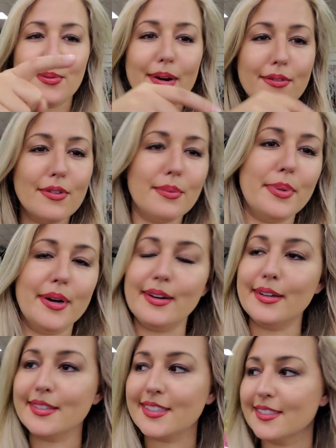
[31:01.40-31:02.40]
wherever the button
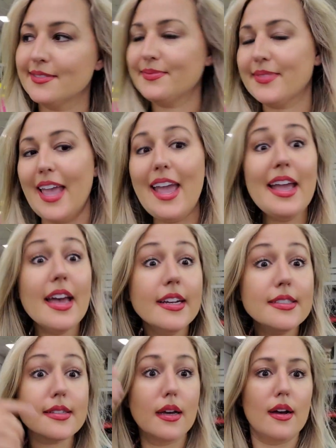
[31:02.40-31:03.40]
is.
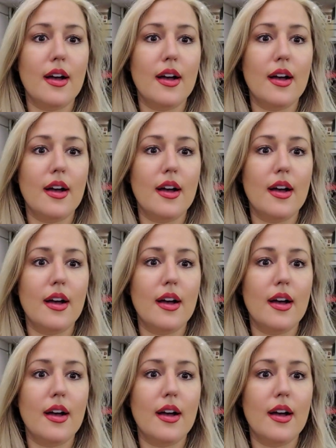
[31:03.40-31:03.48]
And